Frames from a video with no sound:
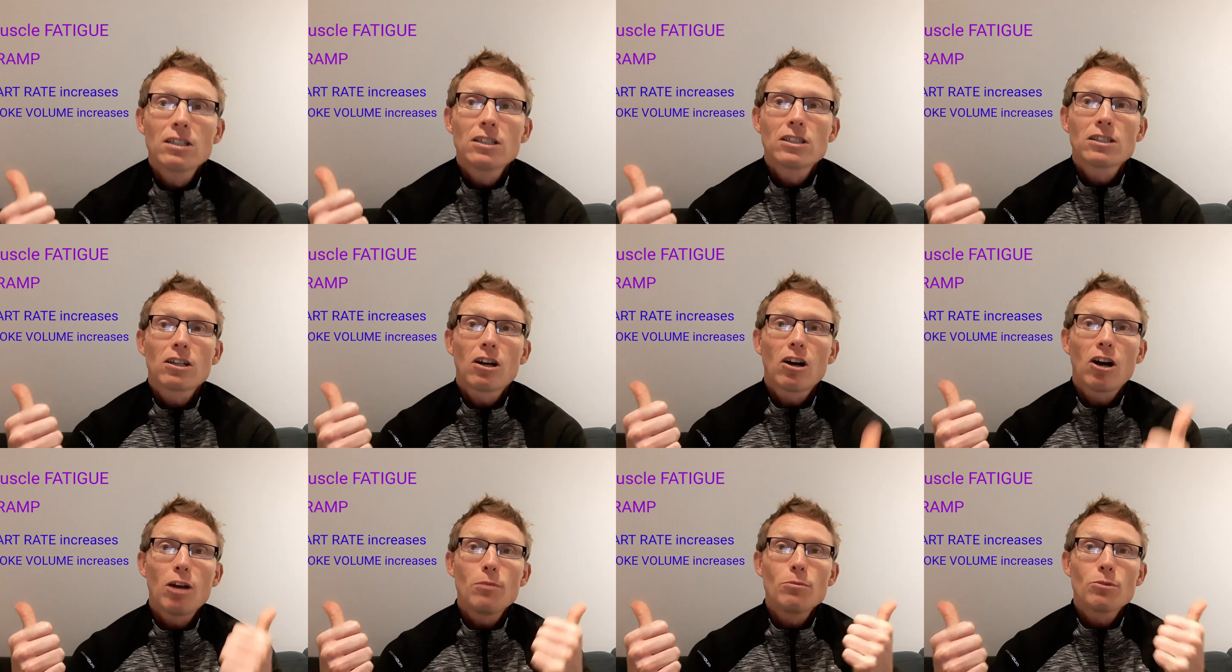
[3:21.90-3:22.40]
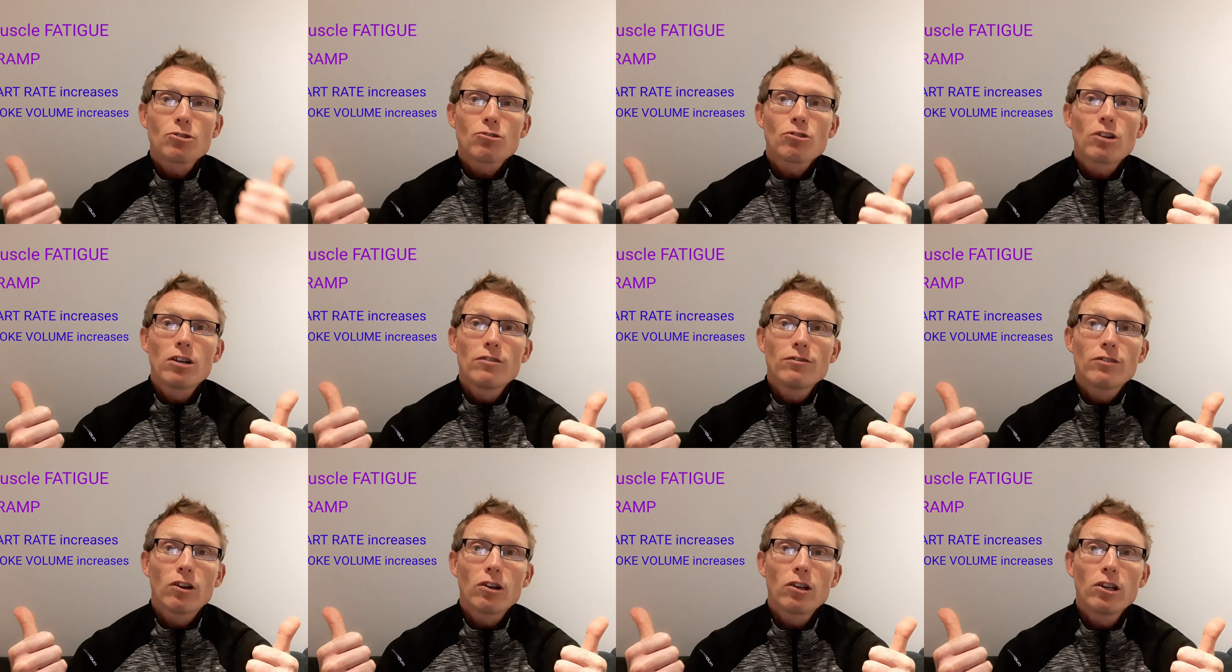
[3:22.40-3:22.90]
times
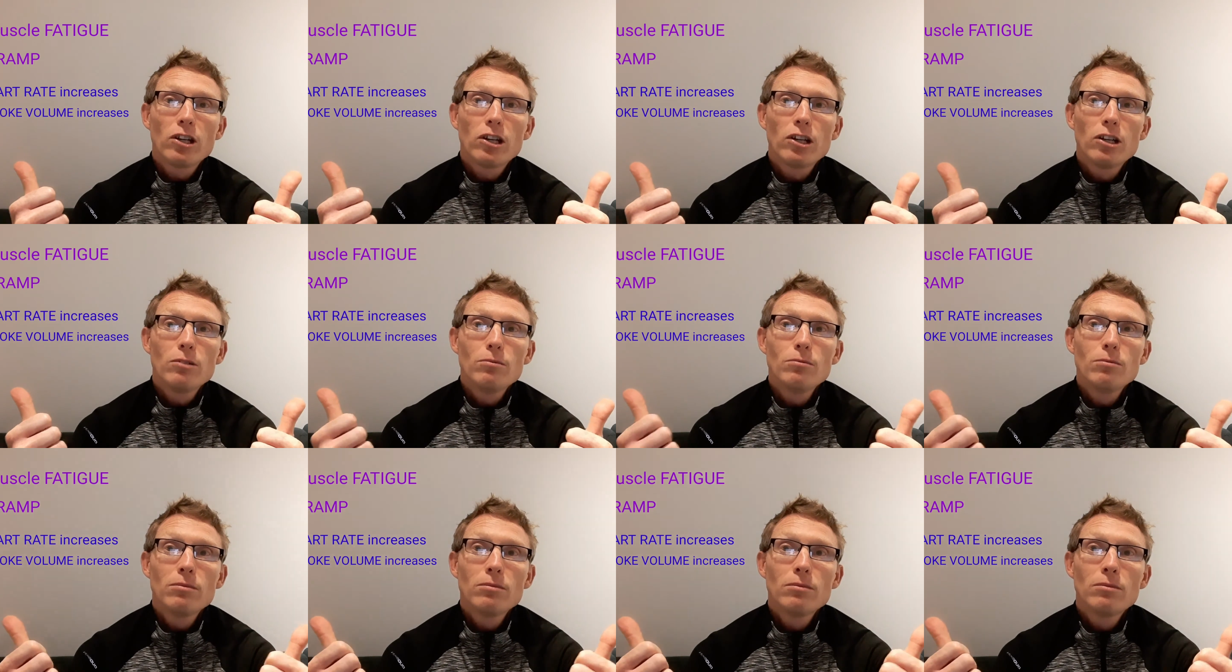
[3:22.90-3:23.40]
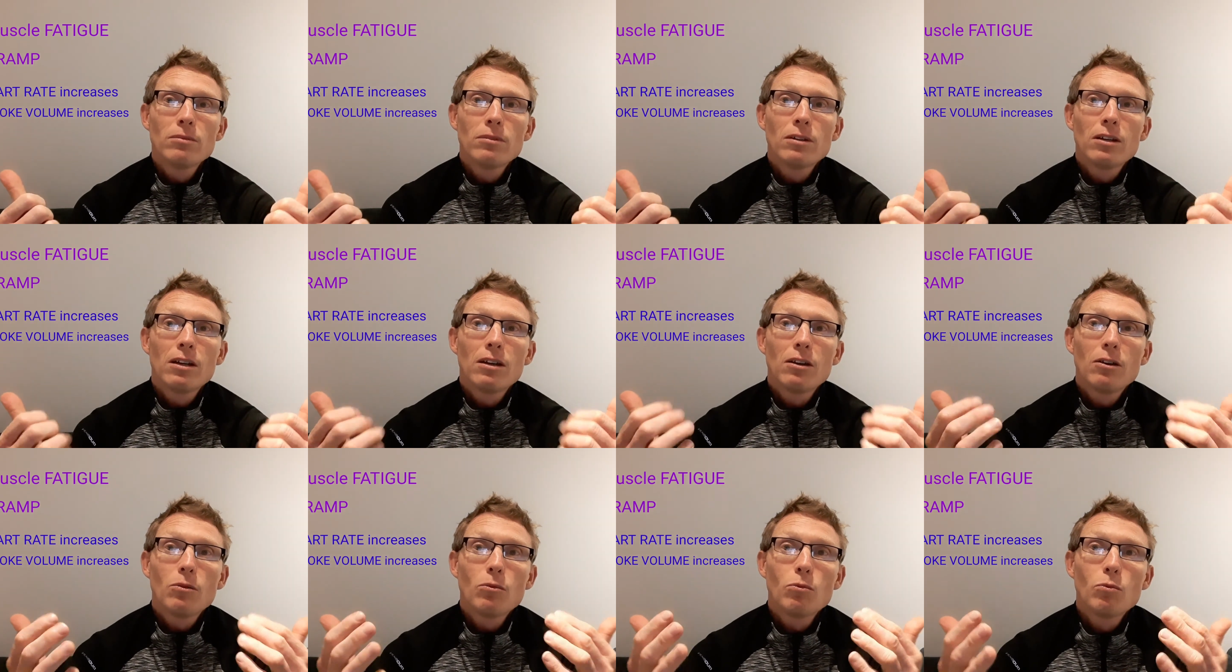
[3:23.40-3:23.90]
stroke volume,
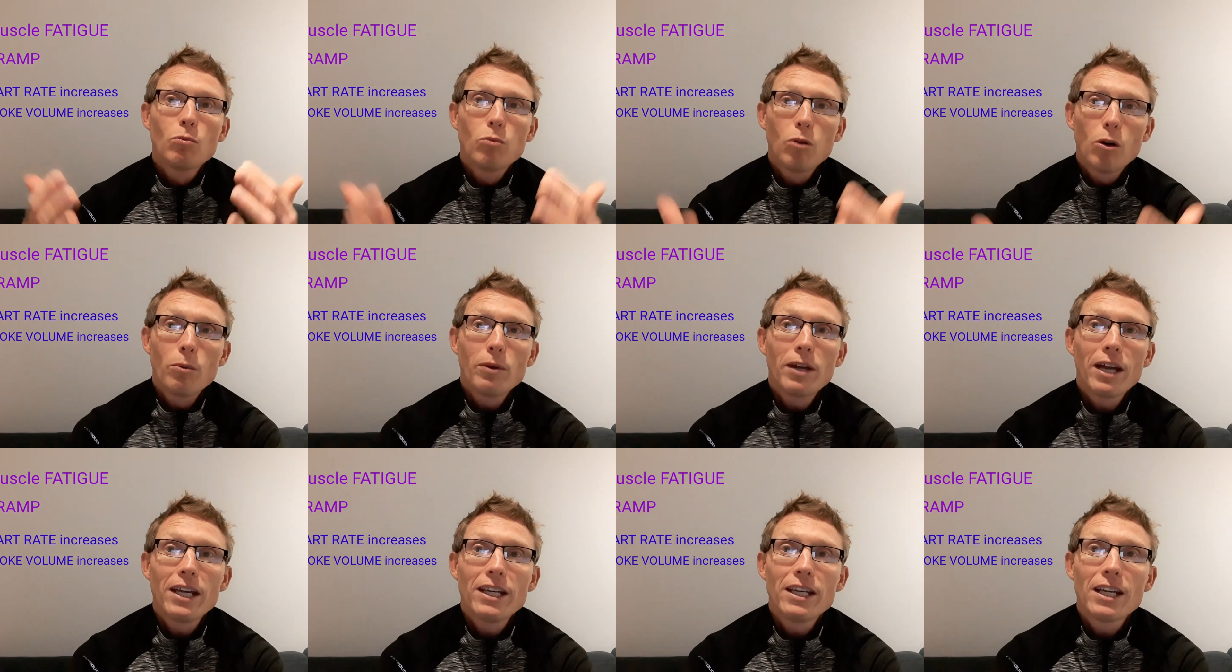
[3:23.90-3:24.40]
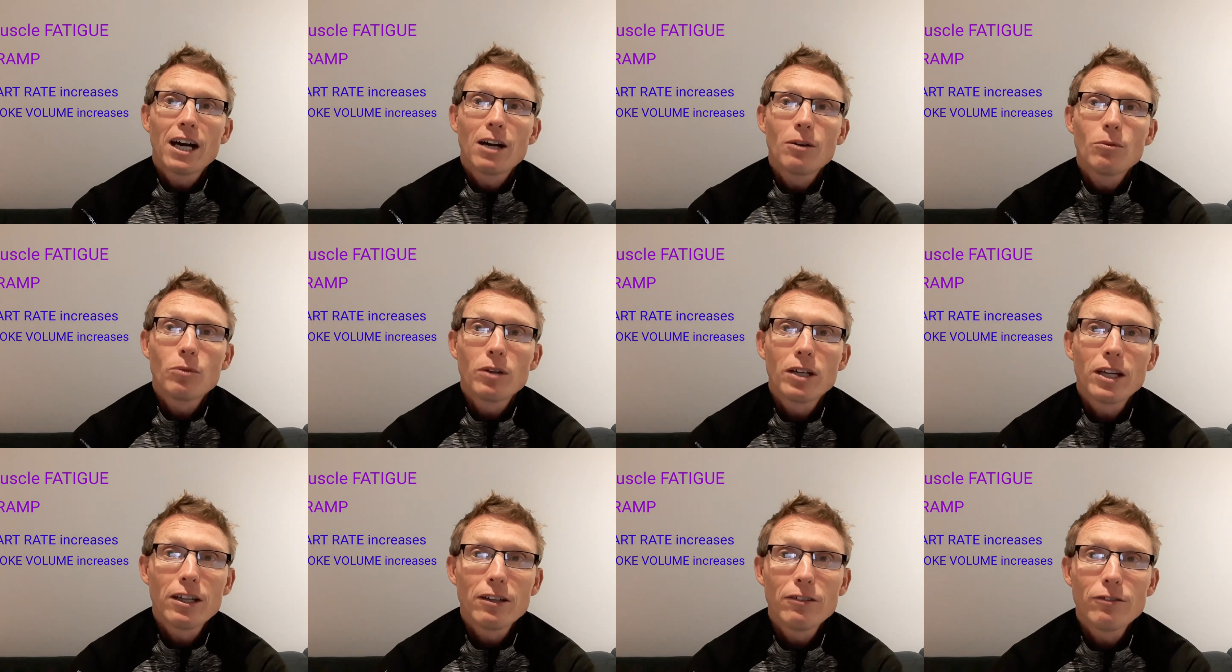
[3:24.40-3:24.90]
what we end up
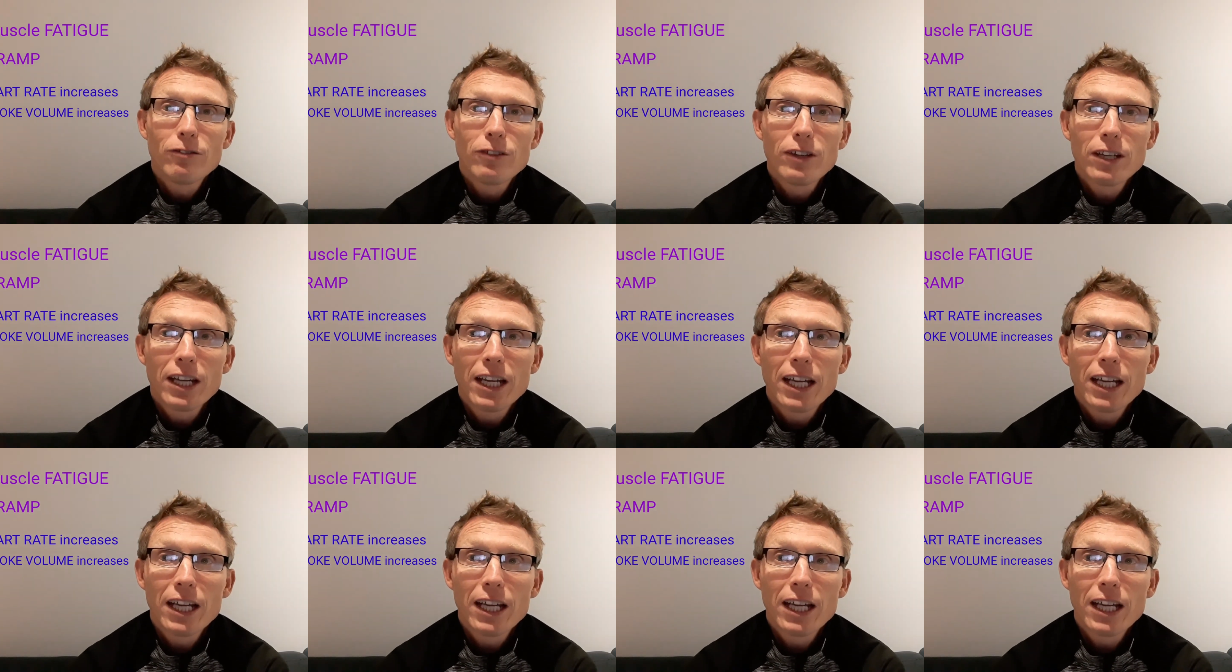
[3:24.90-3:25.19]
with